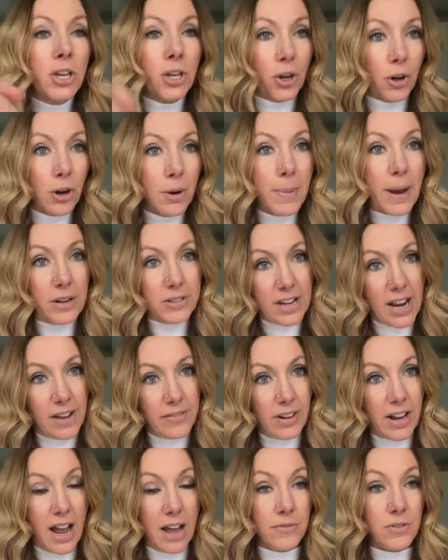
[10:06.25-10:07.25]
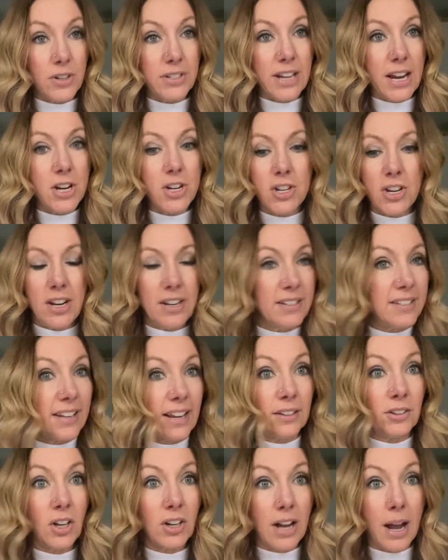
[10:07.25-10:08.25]
You're about to have a conversation and
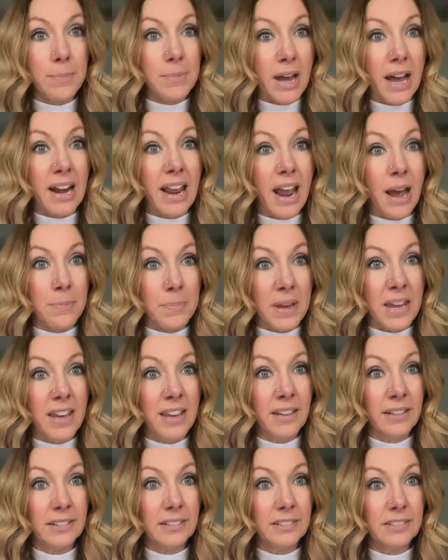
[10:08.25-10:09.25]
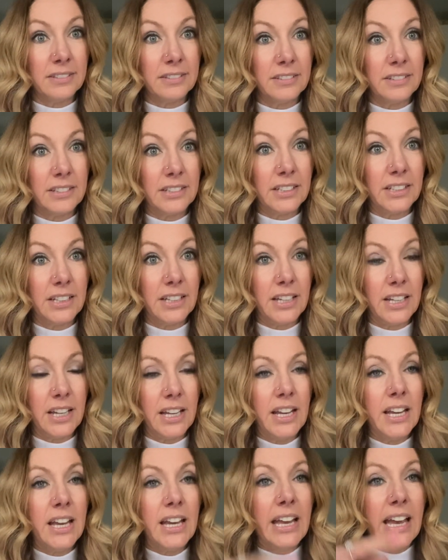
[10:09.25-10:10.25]
say, Look, I'm not happy.
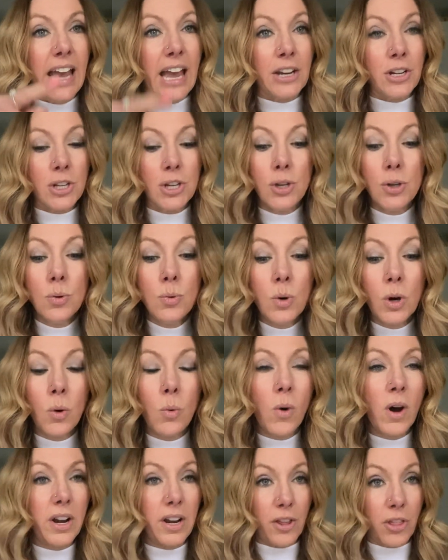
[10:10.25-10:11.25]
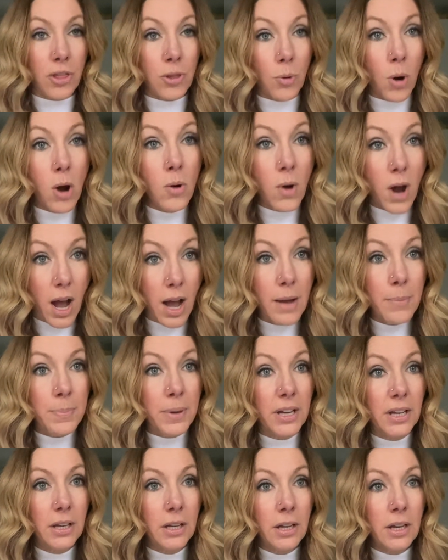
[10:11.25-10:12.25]
And you will want to throw
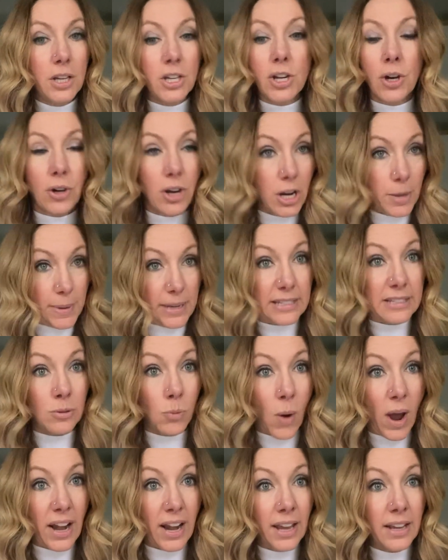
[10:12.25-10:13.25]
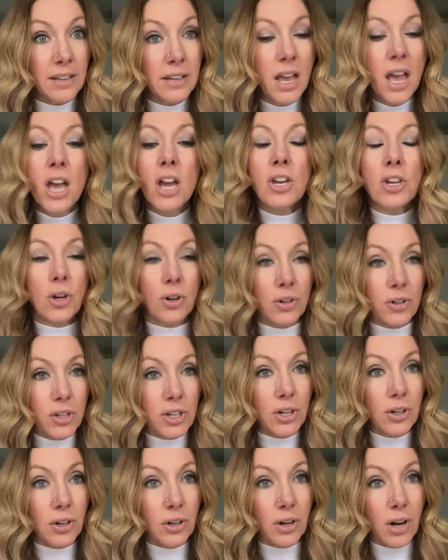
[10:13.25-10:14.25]
up. You're going to be sweating. Your,
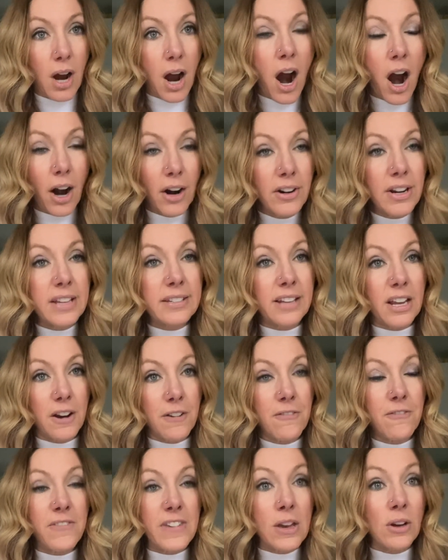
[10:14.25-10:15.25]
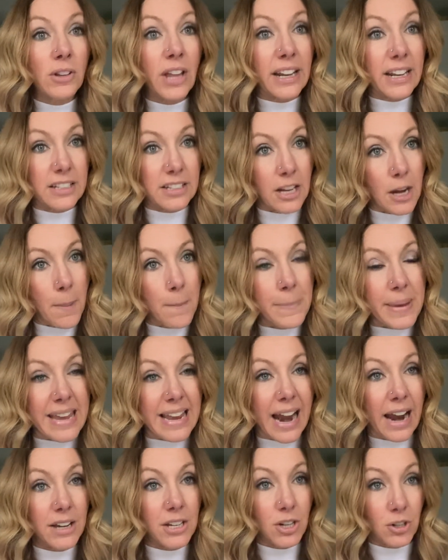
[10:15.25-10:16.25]
your heart is going to feel like it's going to
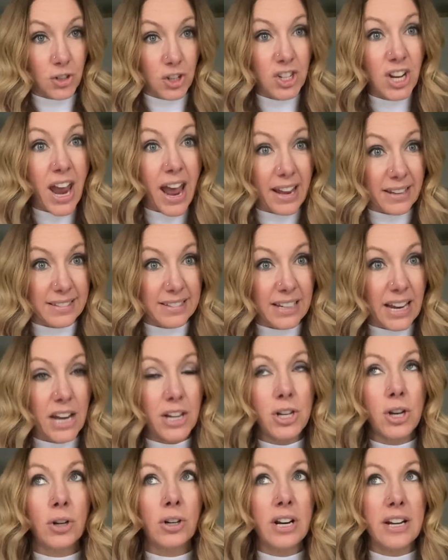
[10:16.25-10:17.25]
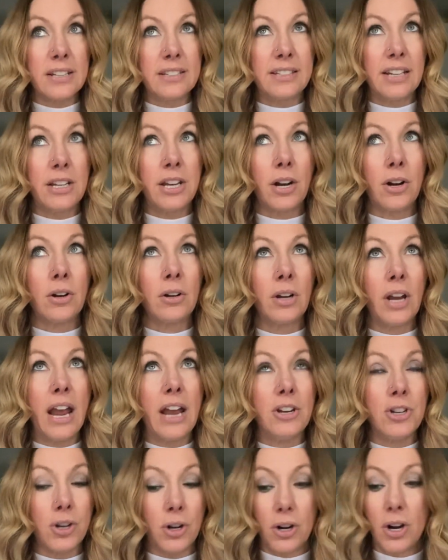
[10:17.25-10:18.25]
beat out of your chest. And you're going to sit there and,
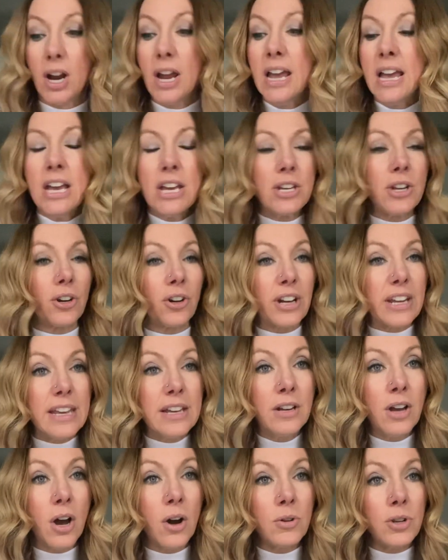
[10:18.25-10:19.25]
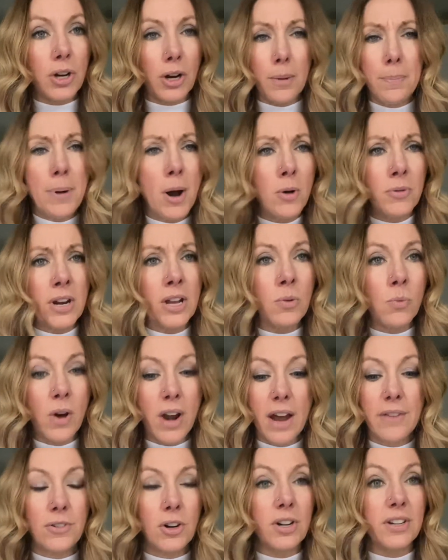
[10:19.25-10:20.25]
and your, your ego, your opponent,
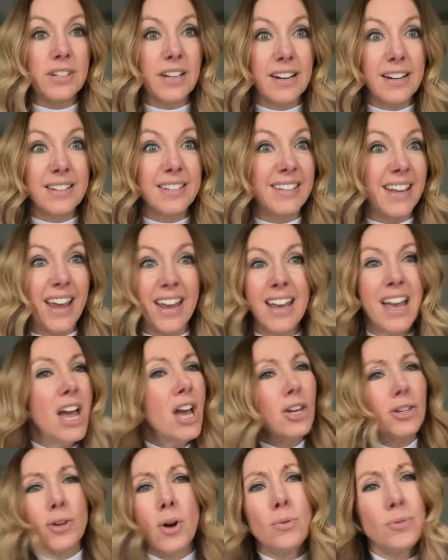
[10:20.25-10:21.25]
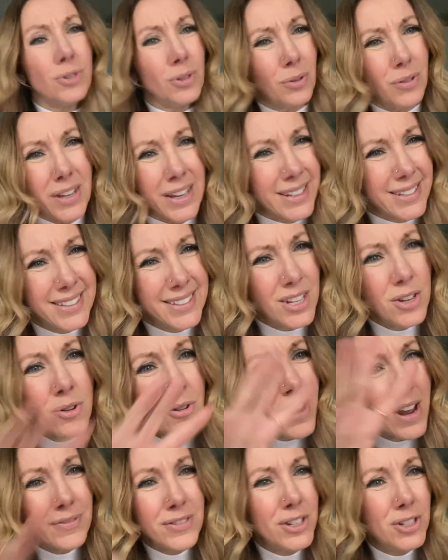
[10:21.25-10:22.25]
whatever, is going to say, Don't do this. You
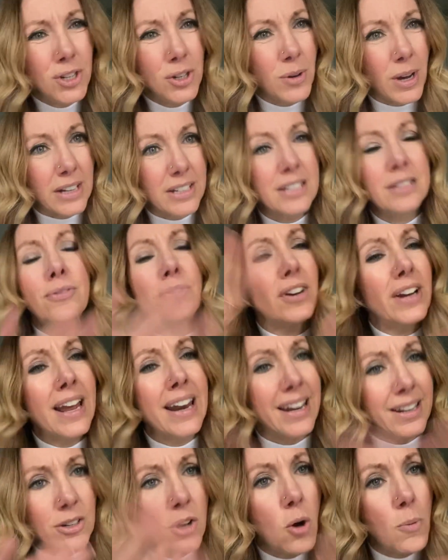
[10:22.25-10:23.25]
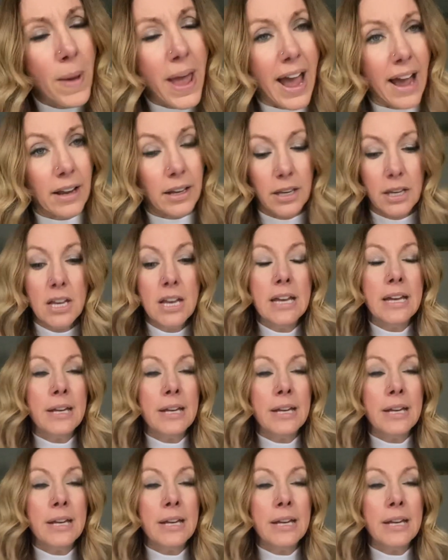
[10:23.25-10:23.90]
don't have to do it. Just forget it. Go back.